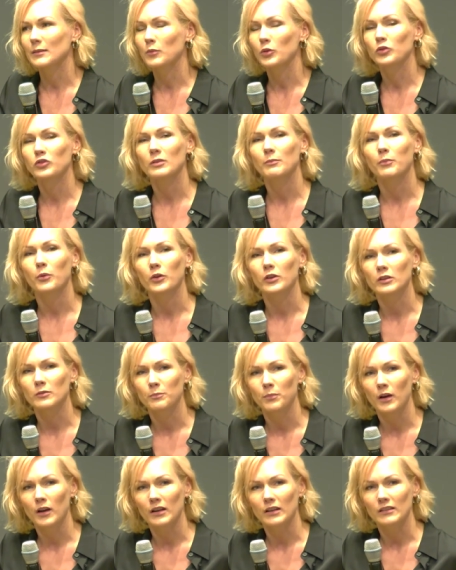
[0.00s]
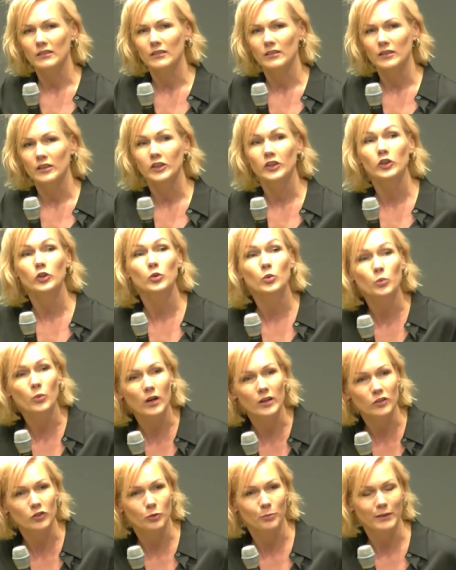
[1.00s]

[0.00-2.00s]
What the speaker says: most important part. You want to